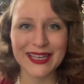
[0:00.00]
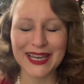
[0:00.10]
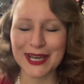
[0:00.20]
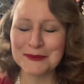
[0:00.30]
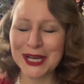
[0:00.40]

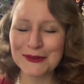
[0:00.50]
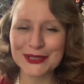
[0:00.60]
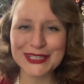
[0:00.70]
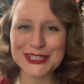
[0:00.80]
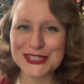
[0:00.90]
I'm not
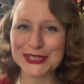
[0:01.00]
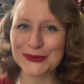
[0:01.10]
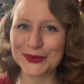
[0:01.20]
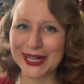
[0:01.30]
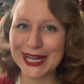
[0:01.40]
really sure
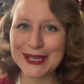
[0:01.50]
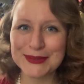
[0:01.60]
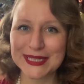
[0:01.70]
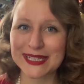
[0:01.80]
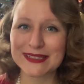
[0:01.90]
why,
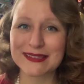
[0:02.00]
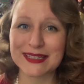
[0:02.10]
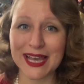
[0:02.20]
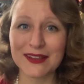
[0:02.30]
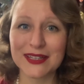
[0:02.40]
because
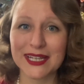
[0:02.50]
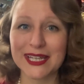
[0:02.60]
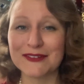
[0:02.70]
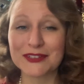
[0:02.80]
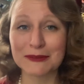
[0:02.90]
now that I
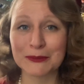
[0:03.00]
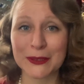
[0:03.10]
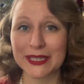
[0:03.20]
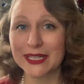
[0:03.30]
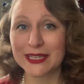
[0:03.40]
have
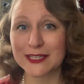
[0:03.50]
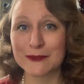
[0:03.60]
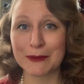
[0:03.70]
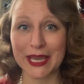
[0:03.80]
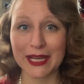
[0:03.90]
completed this
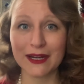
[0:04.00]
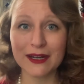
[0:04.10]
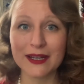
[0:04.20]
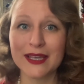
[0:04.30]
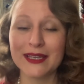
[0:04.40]
pair,
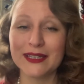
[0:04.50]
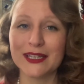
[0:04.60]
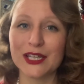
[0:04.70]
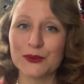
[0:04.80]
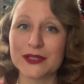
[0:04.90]

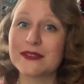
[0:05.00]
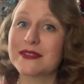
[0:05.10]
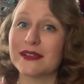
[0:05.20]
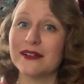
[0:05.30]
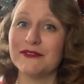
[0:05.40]
it was
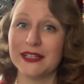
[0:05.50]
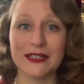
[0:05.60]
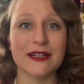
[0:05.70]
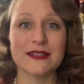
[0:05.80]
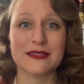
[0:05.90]
a
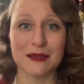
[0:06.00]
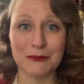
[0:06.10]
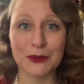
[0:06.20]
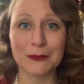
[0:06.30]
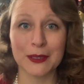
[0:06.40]
very
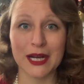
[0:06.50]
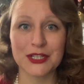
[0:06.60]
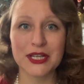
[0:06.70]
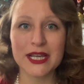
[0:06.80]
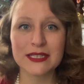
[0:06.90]
simple
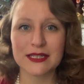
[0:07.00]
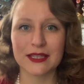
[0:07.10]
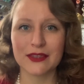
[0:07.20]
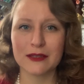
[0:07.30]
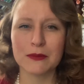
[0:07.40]
project. I
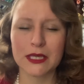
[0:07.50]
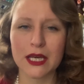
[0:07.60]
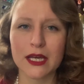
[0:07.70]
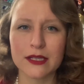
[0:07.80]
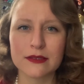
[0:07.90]
think
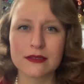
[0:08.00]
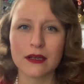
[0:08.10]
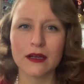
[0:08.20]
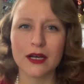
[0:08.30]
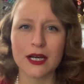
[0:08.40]
because
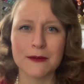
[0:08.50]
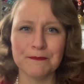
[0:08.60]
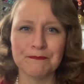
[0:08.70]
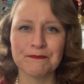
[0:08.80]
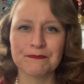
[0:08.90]

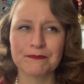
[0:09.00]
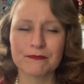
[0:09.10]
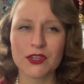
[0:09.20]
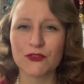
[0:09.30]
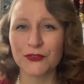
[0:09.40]

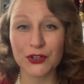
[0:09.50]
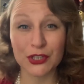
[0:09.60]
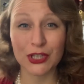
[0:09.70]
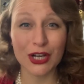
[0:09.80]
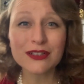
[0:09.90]
for a
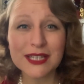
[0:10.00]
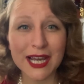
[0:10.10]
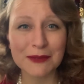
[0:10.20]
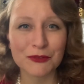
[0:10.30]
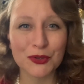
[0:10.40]
long
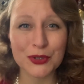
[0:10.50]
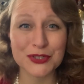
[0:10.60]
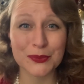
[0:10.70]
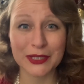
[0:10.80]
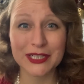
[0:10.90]
time, of
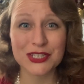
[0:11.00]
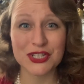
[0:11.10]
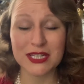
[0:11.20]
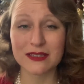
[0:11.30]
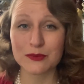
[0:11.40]
course, wearing
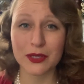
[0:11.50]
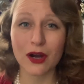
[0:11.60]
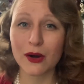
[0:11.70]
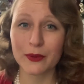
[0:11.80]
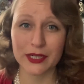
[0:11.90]
jeans, we
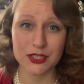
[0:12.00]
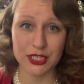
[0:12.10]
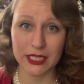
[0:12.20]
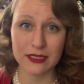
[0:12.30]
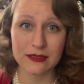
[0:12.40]
all wear
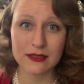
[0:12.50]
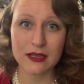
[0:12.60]
jeans.